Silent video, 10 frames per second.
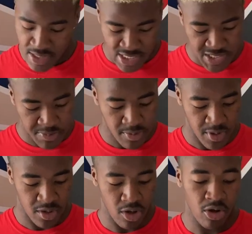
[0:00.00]
simply
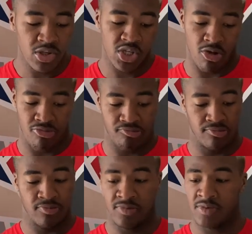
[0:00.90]
because
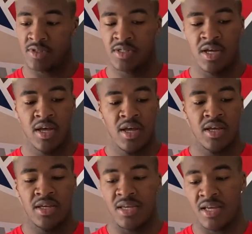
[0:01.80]

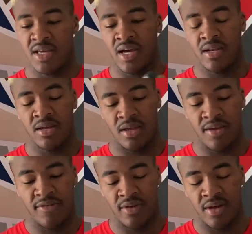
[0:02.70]
you can kind of,
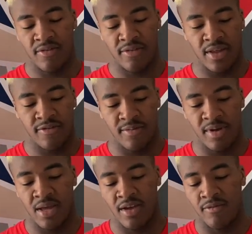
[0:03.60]
if you have like for
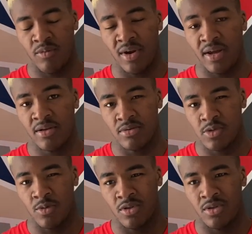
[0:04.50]
me, I have one ankle
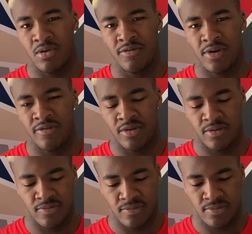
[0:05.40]
smaller than the other, I think,